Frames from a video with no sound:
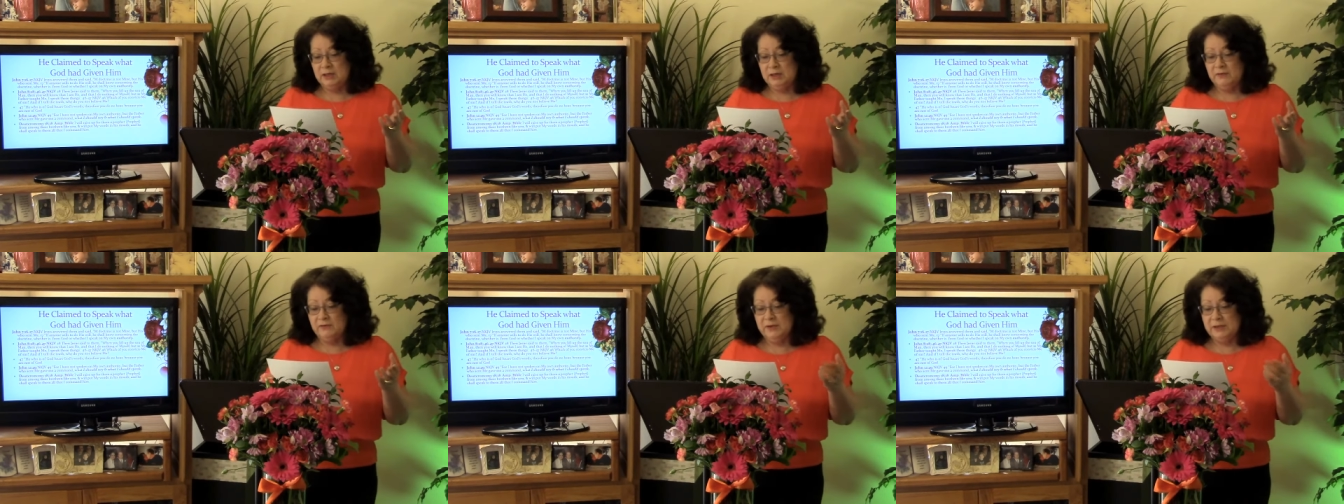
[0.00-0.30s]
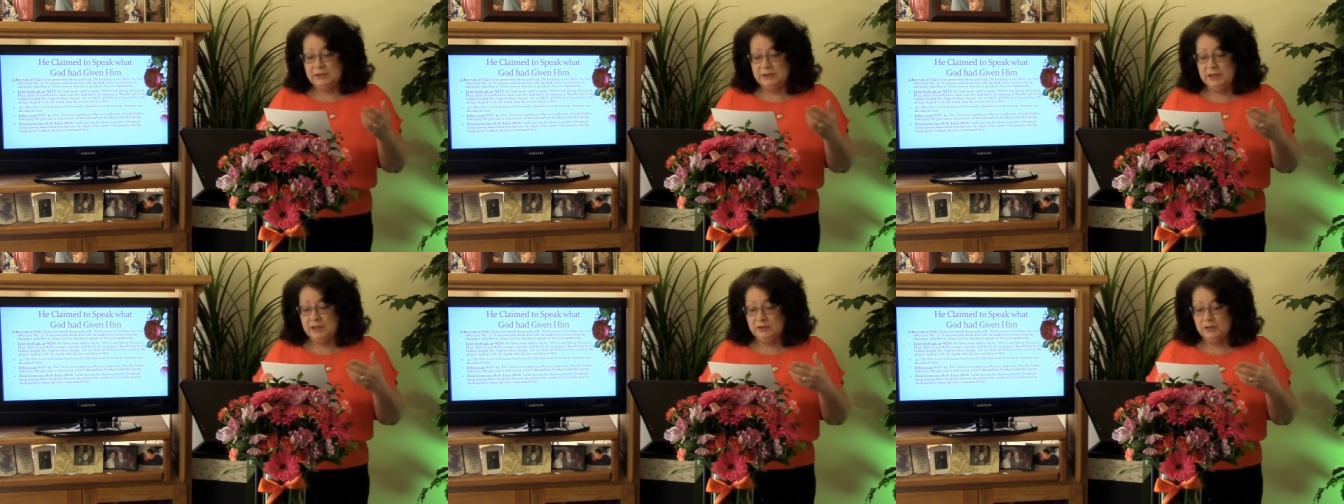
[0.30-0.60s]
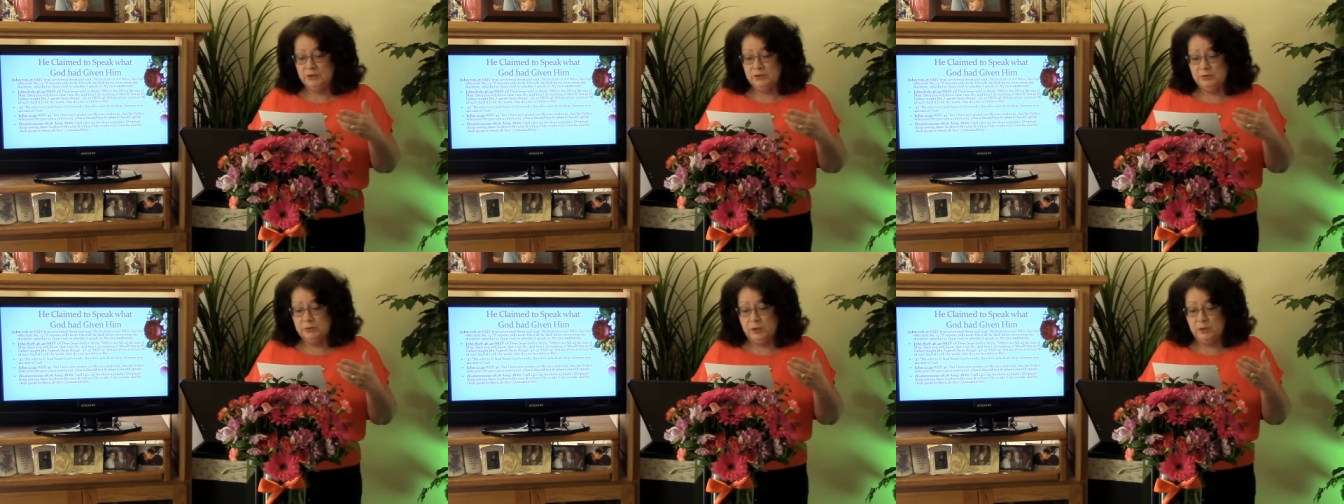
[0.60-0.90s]
And if I tell
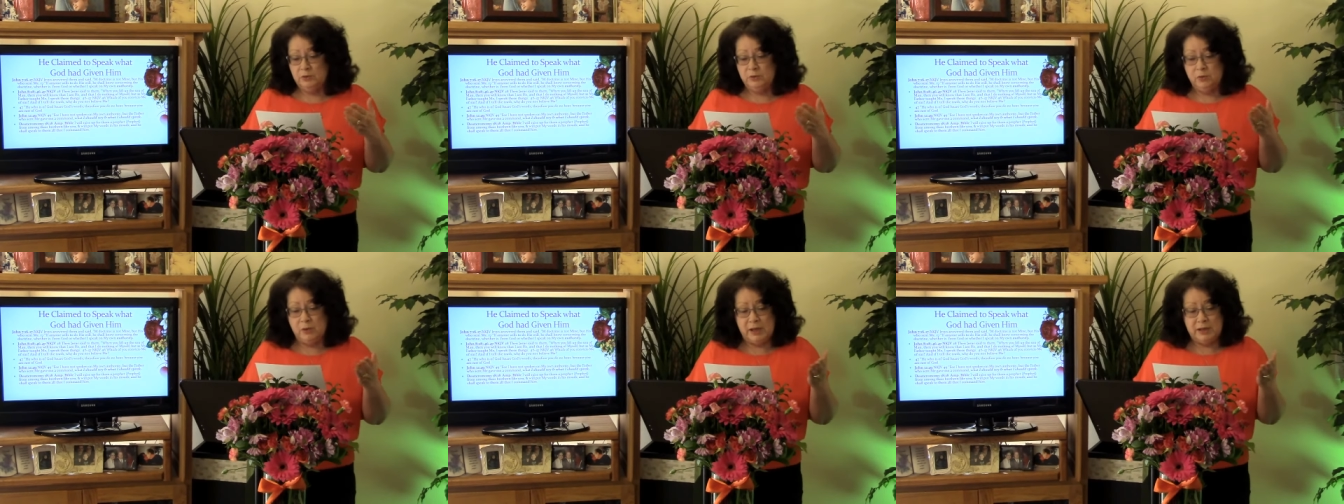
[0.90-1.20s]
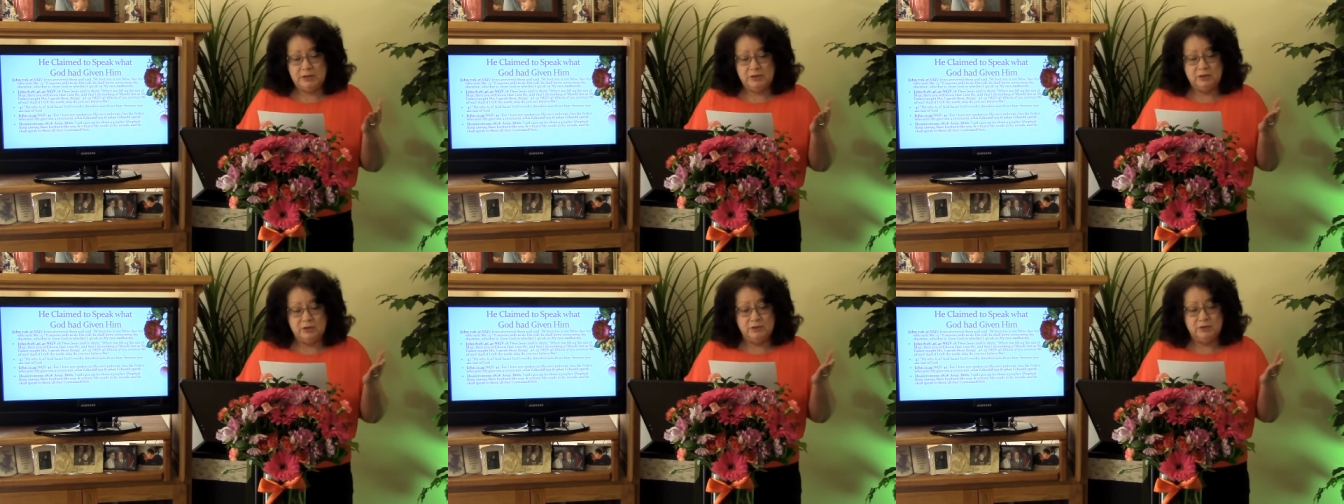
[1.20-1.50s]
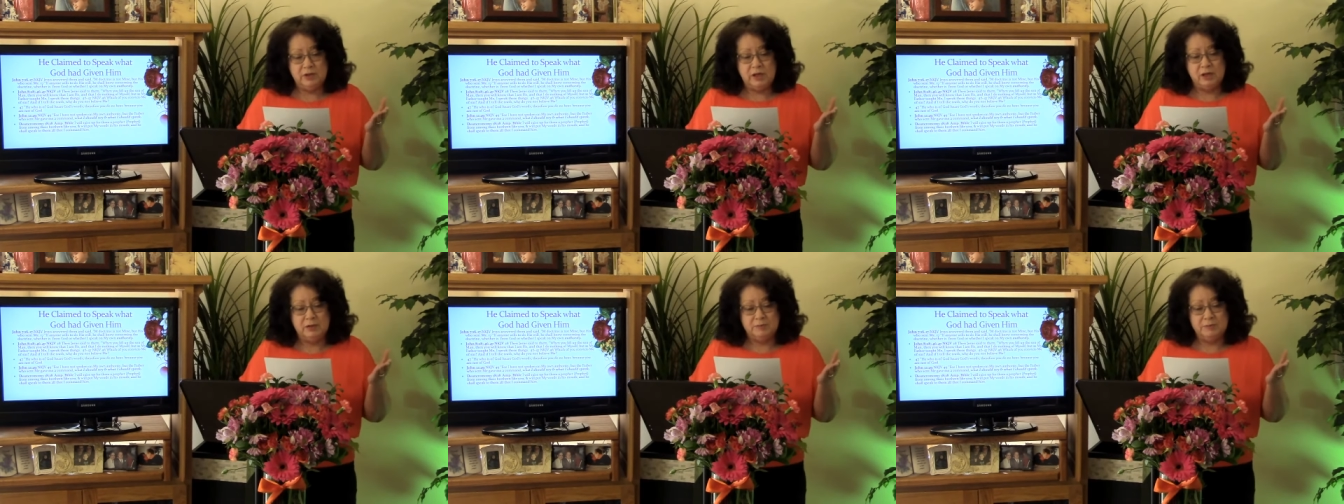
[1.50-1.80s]
the truth, why do you
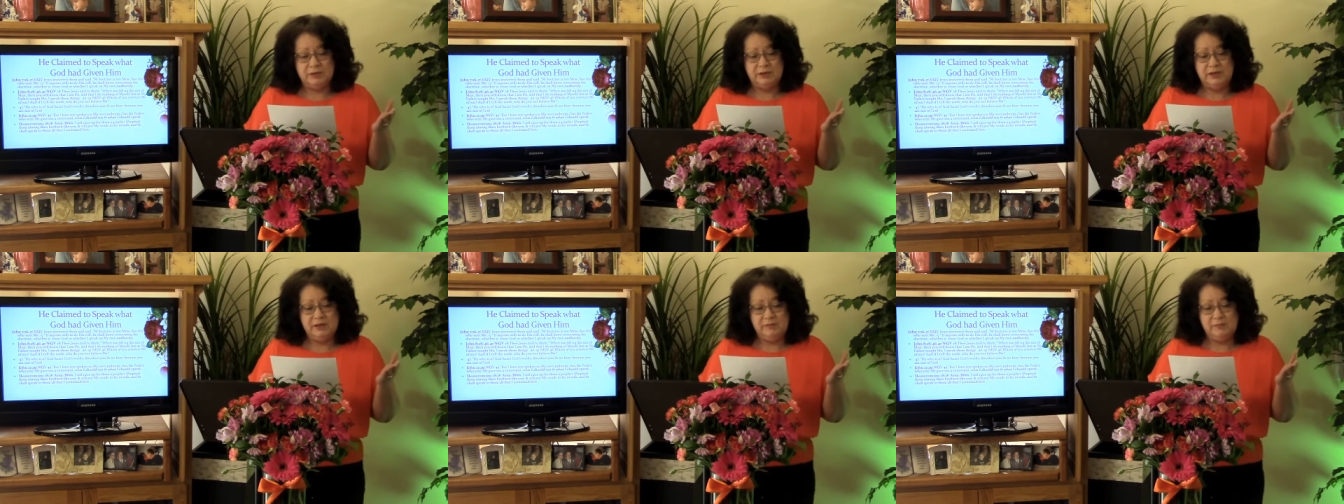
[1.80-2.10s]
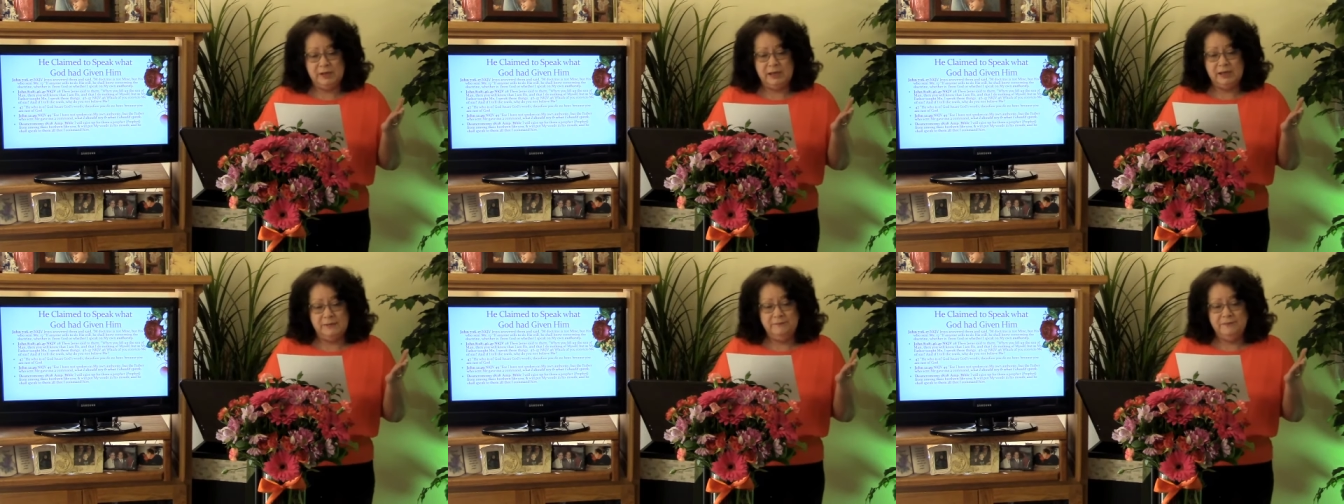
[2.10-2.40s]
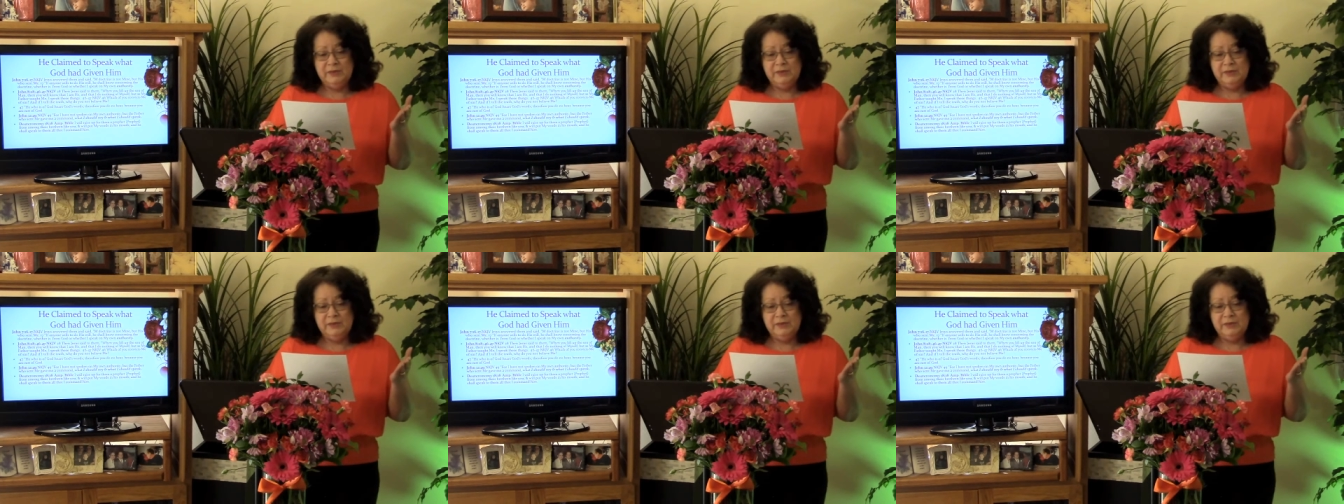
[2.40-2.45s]
not believe me?